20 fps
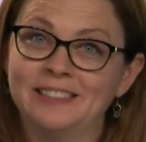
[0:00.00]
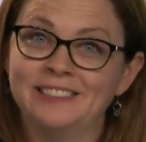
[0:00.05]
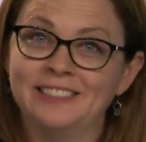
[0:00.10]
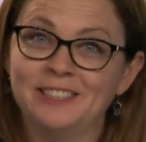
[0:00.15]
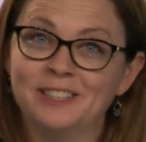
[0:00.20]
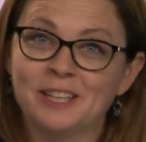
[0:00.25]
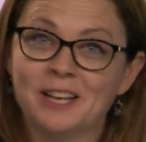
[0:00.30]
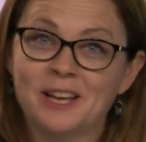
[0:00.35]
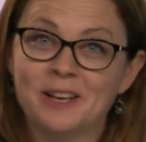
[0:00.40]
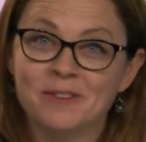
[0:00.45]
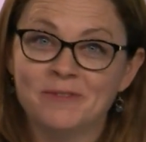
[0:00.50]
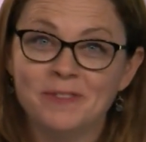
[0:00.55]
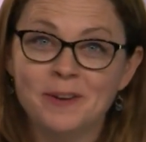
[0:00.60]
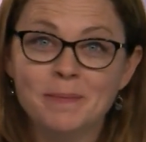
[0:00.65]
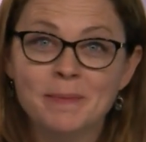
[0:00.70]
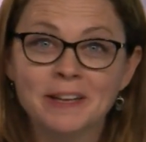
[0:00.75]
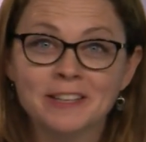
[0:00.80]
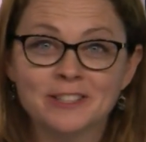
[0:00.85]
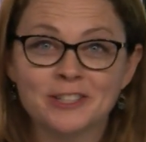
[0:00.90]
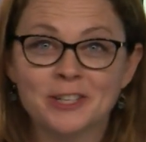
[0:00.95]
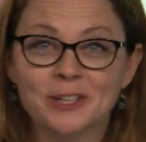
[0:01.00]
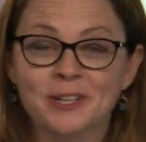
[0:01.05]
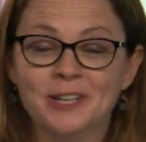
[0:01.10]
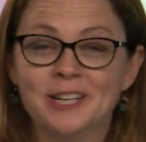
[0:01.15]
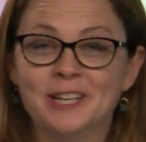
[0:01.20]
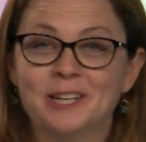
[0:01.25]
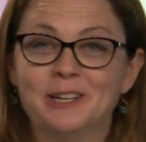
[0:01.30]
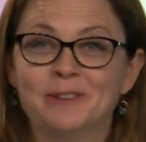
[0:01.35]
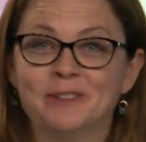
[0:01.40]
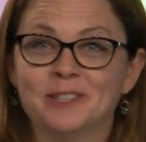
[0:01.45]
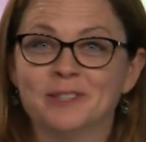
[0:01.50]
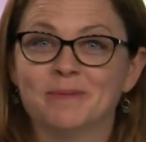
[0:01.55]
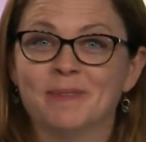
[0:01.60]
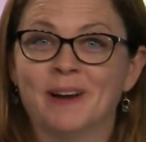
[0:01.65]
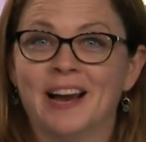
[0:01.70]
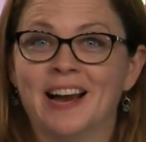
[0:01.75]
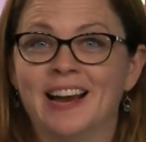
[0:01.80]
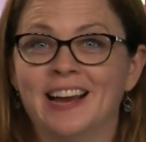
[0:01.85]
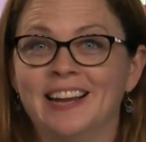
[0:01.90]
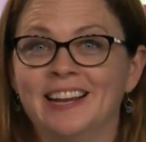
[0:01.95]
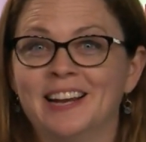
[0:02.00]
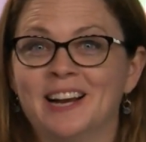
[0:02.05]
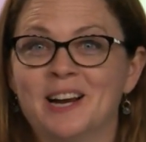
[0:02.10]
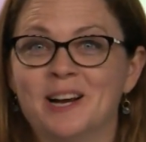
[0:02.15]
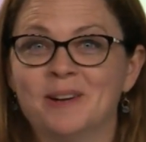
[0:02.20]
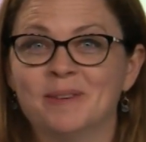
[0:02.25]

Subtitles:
She's a female student who was my